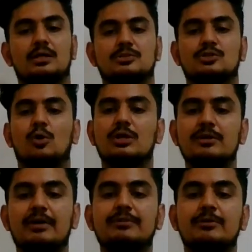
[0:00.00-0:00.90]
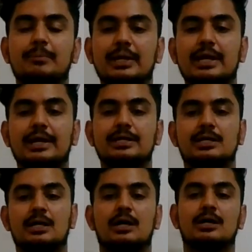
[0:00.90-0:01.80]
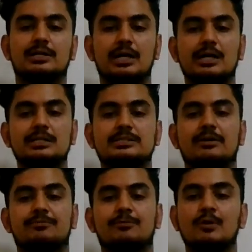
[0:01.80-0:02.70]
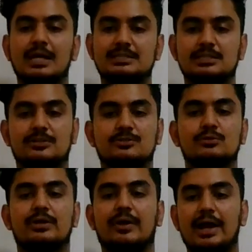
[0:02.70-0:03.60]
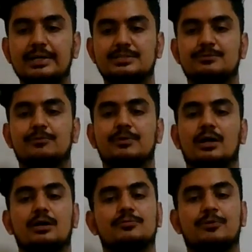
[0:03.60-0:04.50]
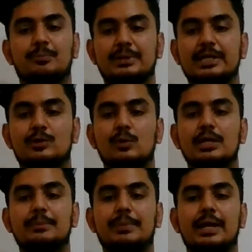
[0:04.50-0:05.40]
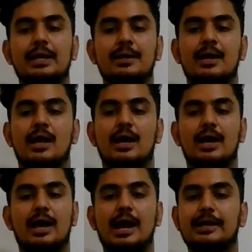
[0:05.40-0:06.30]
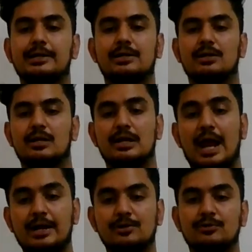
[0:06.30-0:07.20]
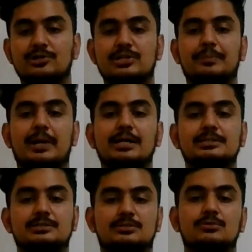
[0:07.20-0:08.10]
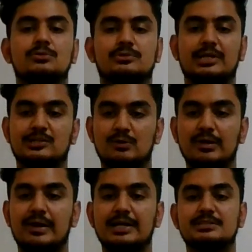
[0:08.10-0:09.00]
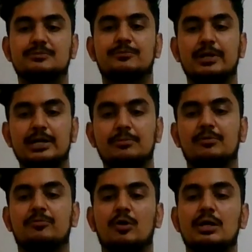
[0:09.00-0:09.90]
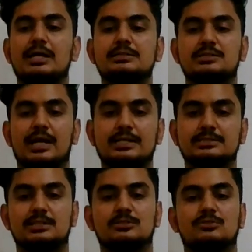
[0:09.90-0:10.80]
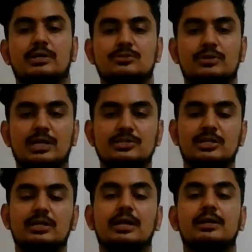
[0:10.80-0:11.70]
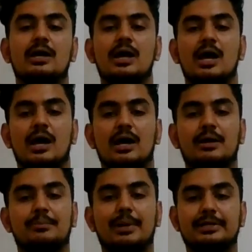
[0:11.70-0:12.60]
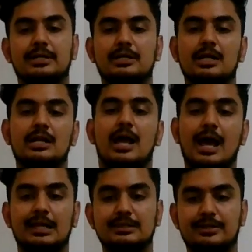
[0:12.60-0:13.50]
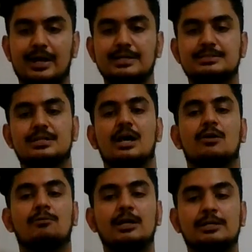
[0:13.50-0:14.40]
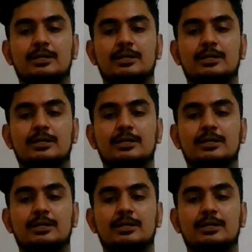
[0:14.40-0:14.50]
So only when women and girls have full access to the rights from equally pay and land ownership rights to sexual rights, freedom of violence, access to education and maternal health rights will